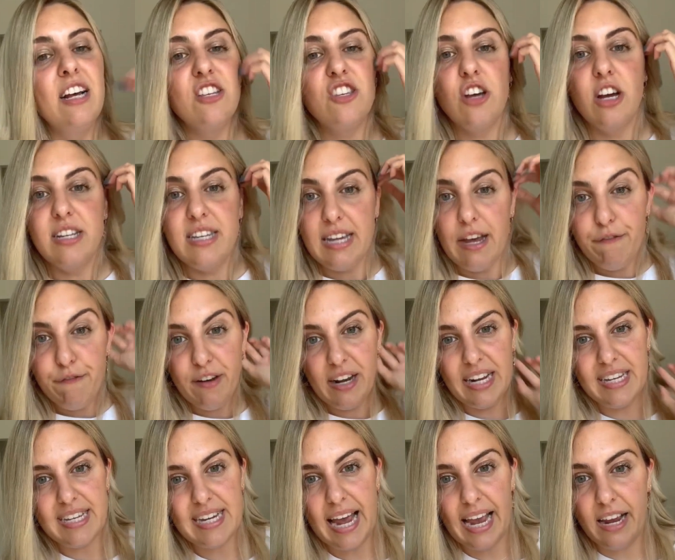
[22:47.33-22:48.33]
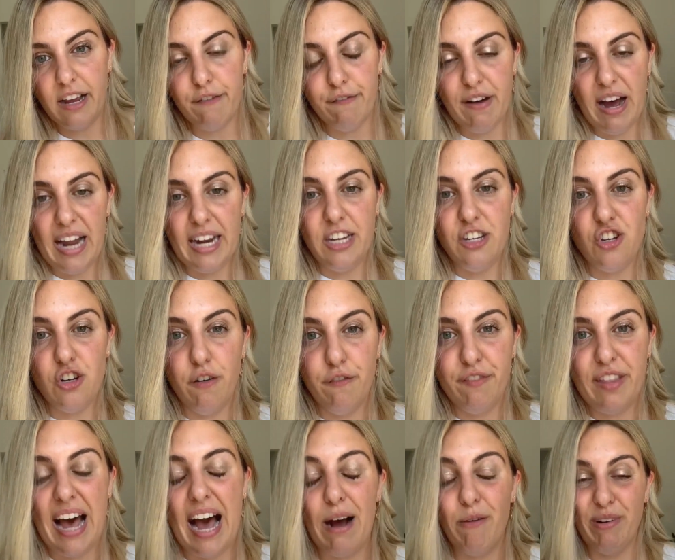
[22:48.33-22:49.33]
So definitely take advantage of
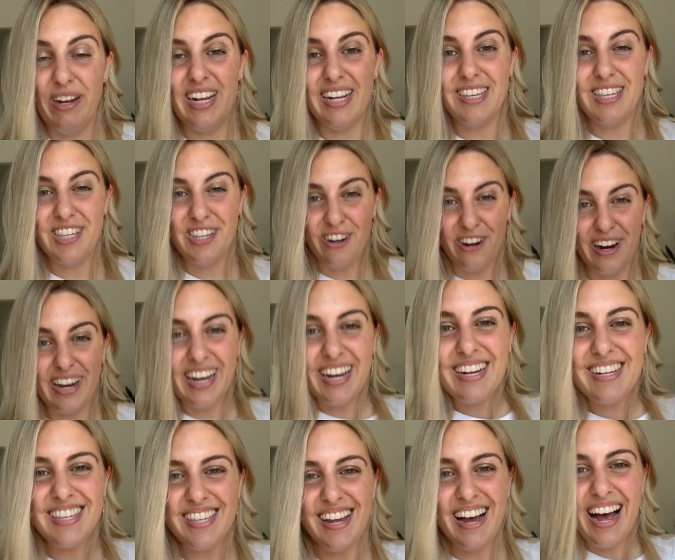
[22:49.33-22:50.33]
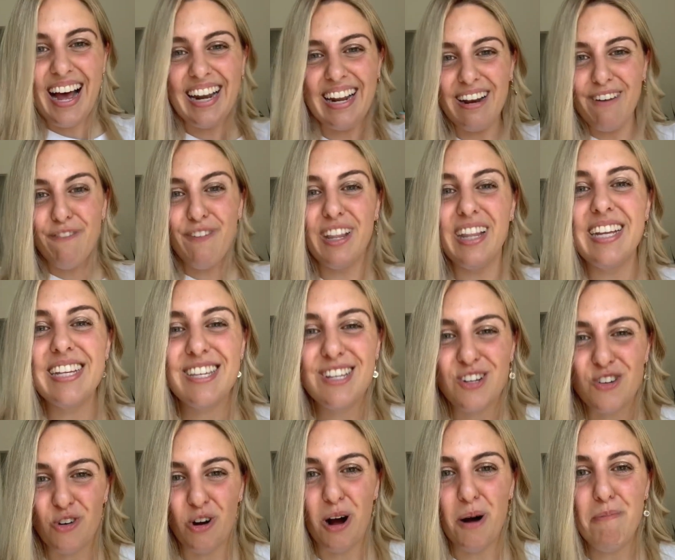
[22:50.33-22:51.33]
that. We are so excited for this
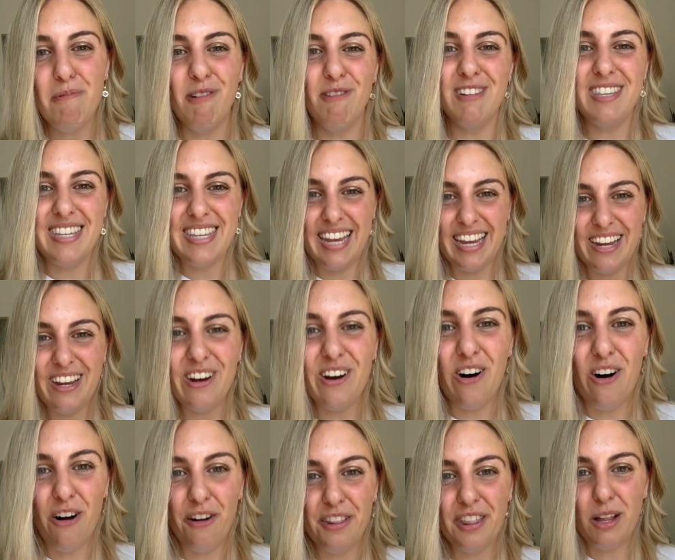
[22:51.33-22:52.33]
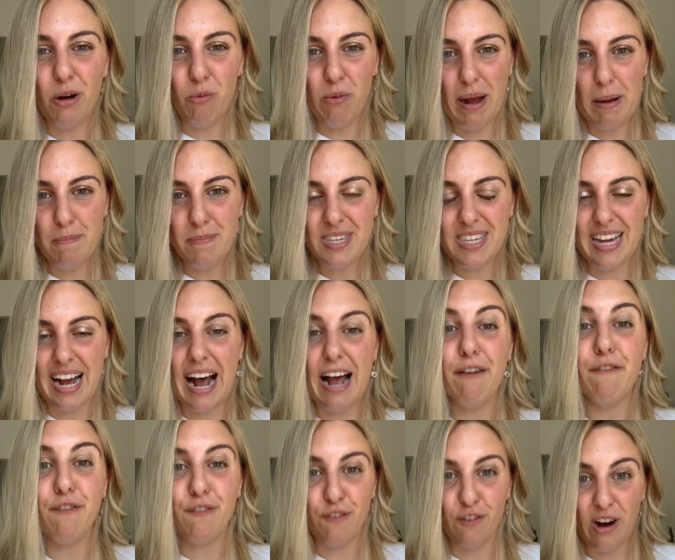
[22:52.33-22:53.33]
drop. We'll see you on the website
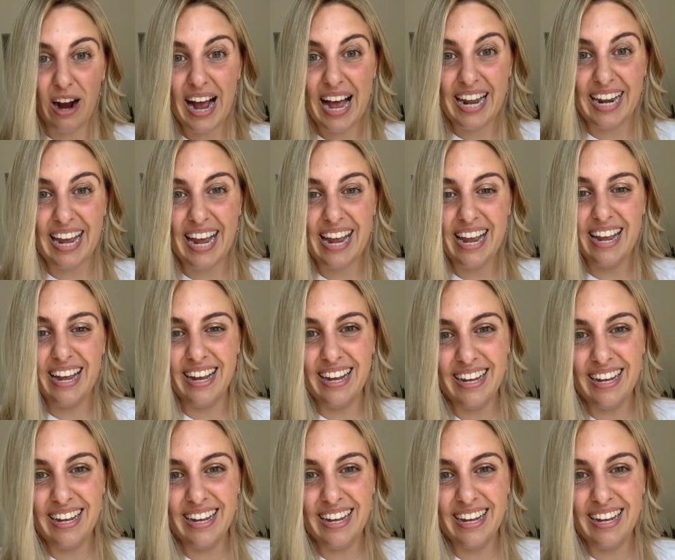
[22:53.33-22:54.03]
Friday.